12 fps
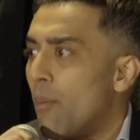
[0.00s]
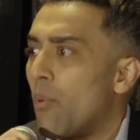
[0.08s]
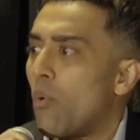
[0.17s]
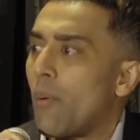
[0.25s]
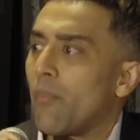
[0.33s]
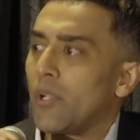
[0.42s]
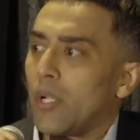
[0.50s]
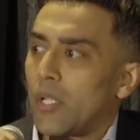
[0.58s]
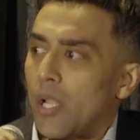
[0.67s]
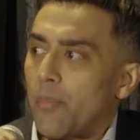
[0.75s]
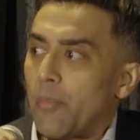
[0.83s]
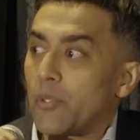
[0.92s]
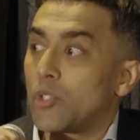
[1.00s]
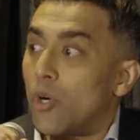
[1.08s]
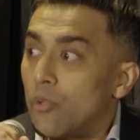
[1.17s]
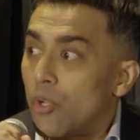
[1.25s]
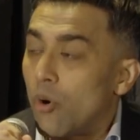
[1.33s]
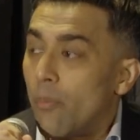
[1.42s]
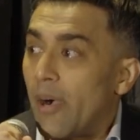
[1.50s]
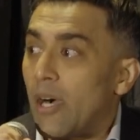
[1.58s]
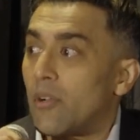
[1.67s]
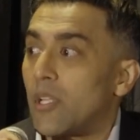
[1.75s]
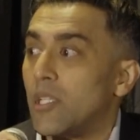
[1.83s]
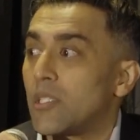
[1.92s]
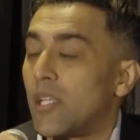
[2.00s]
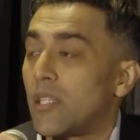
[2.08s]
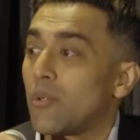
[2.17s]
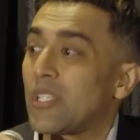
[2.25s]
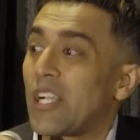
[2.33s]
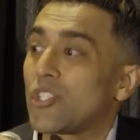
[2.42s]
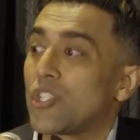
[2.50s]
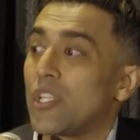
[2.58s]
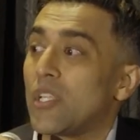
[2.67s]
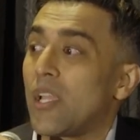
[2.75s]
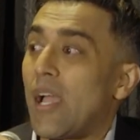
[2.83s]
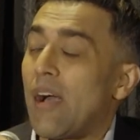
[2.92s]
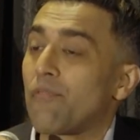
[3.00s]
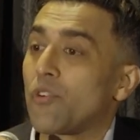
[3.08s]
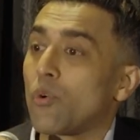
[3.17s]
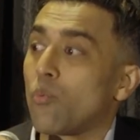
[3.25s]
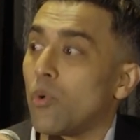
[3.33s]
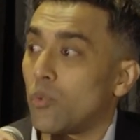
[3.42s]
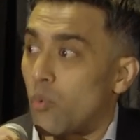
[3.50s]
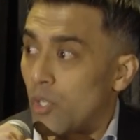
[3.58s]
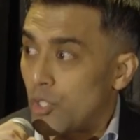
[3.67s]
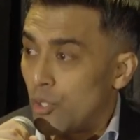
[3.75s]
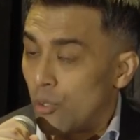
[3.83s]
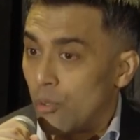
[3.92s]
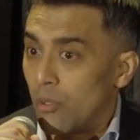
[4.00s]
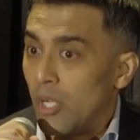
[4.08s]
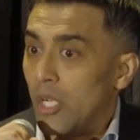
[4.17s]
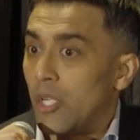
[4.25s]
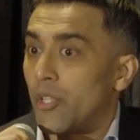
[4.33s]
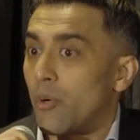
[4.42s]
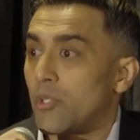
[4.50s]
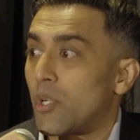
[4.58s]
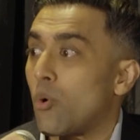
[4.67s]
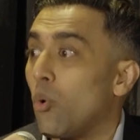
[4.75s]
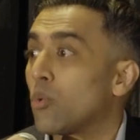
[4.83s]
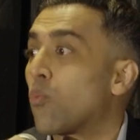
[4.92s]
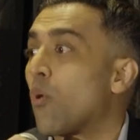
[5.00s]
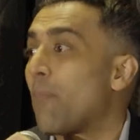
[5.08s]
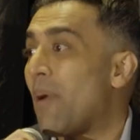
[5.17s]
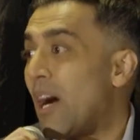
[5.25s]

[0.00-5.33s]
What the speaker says: But what a lot of people don't know about is that there was actually, after World War II, there was a Cold War